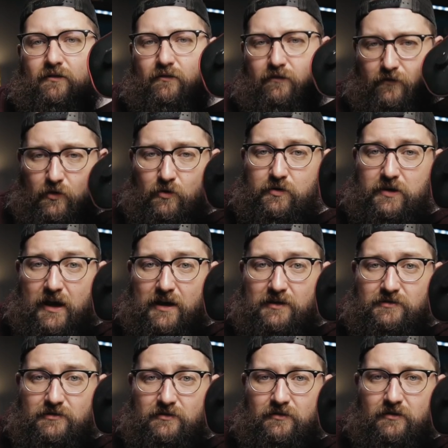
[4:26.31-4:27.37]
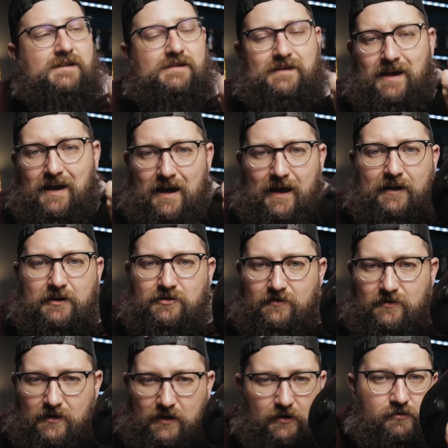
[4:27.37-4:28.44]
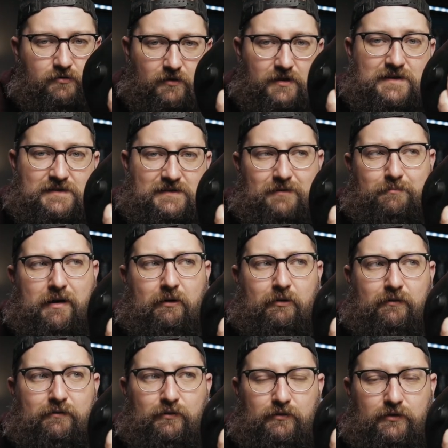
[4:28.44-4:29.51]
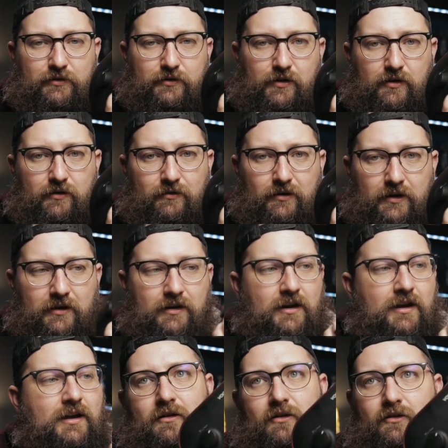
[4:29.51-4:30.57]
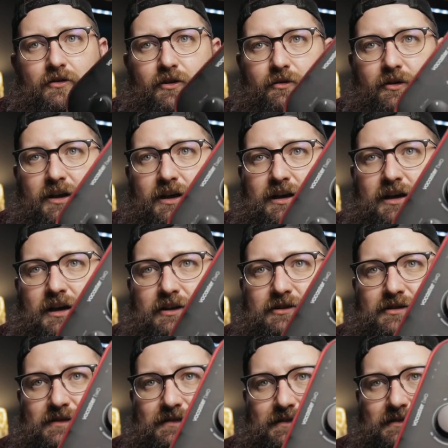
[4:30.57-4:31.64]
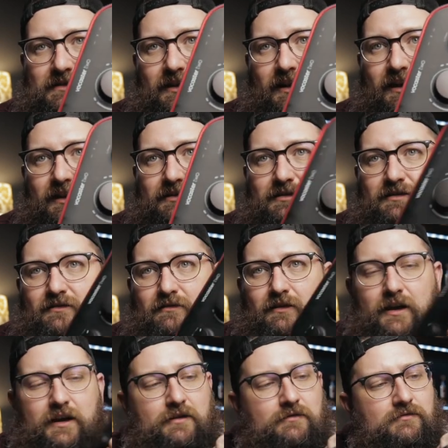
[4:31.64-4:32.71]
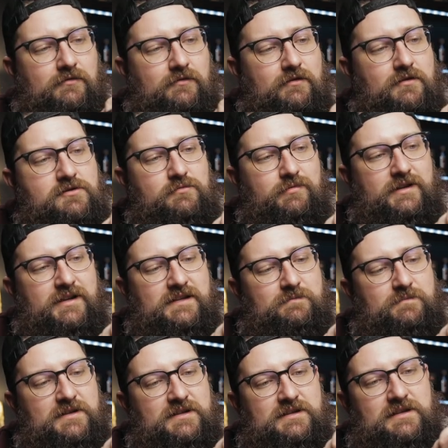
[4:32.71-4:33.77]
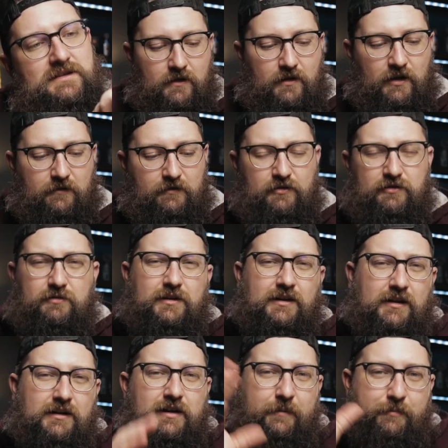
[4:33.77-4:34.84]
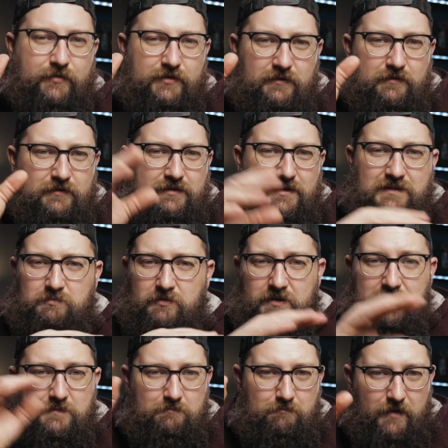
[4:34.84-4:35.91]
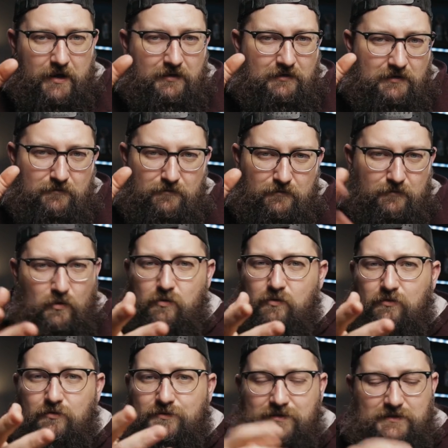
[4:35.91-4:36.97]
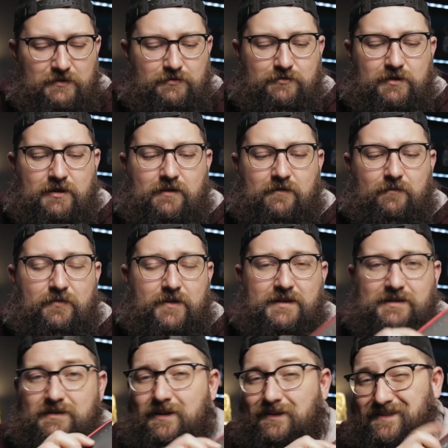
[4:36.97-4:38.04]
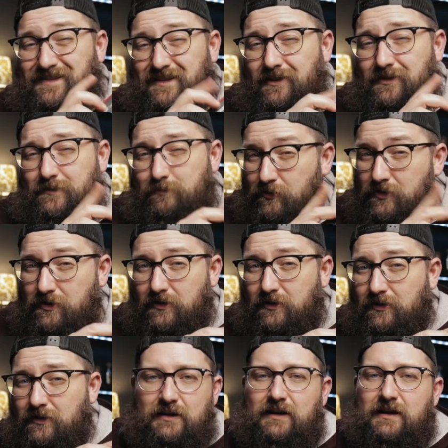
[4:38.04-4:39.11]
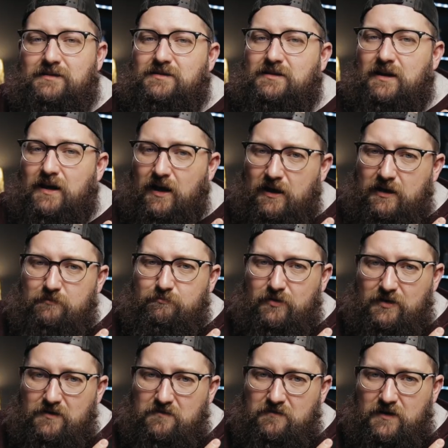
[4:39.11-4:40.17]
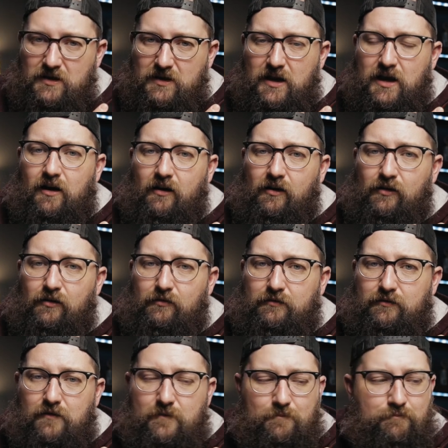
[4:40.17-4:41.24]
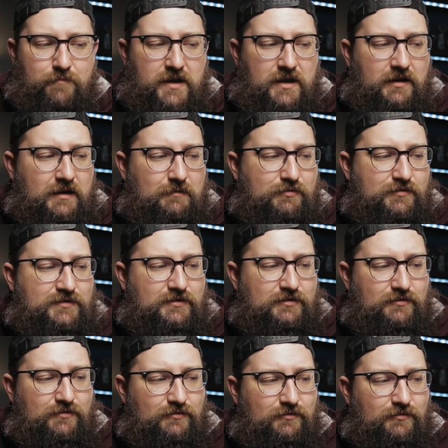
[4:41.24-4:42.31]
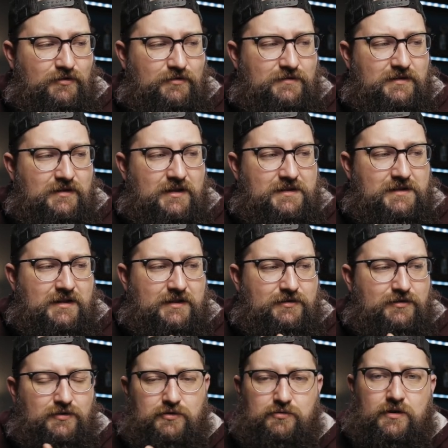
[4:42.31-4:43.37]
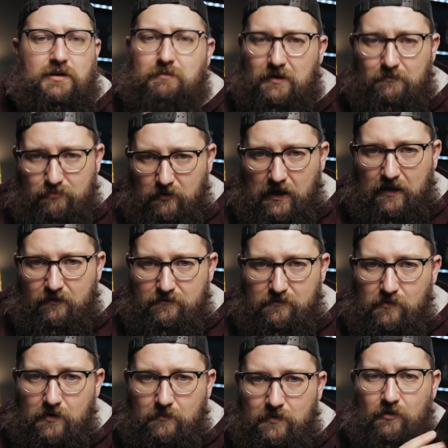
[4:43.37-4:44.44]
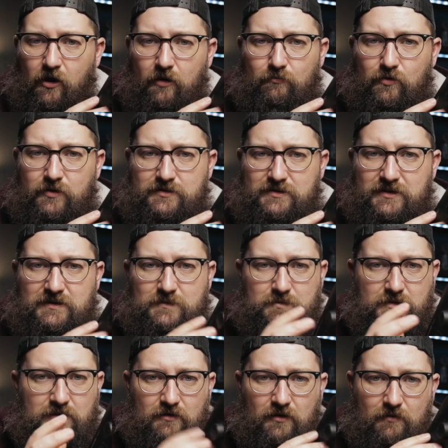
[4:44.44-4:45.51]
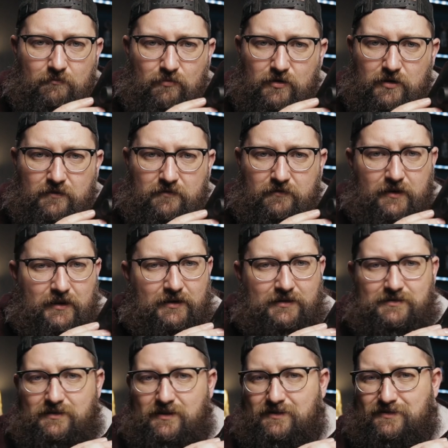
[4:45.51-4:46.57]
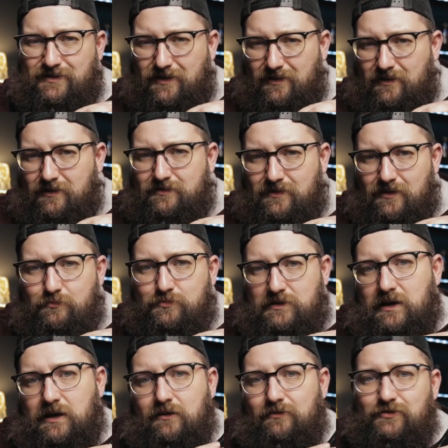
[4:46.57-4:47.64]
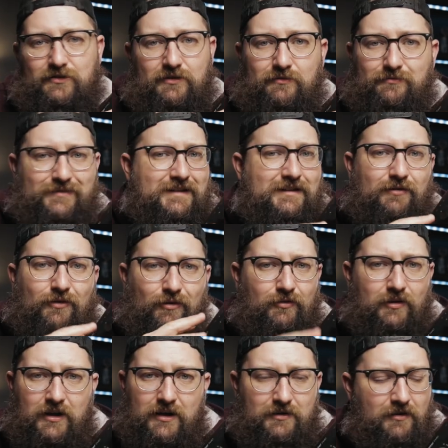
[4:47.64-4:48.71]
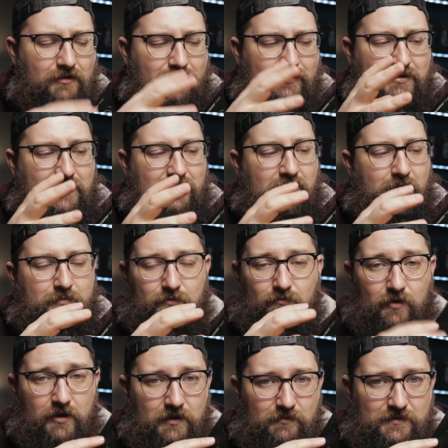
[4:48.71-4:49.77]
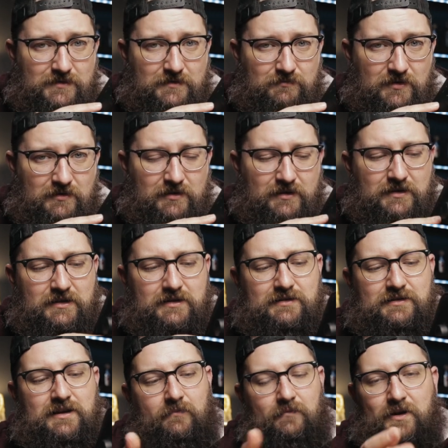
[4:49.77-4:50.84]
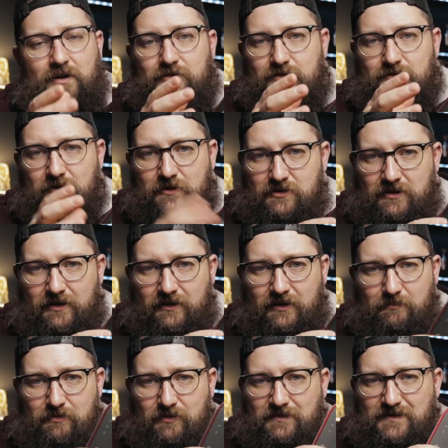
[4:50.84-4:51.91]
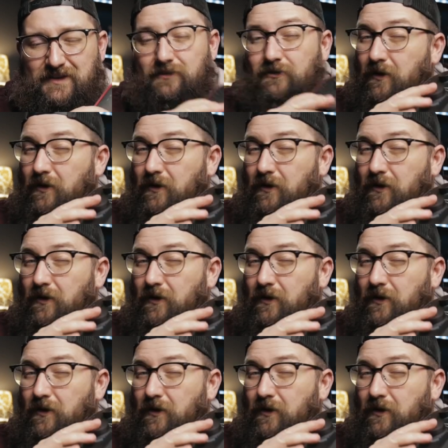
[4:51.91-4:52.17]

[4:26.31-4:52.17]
Vocaster is actually a crazy powerful little unit, although it catches dust like nobody's business. If you're doing a couple different things, but it's mainly vocal centric, this thing sounds pretty good and has the added benefit of being able to use it as like a streaming platform. Onboard DSP, onboard effects, it's kind of dumbed down. You don't need a whole lot of knowledge to get up and running with something like this. And there's functionality built in.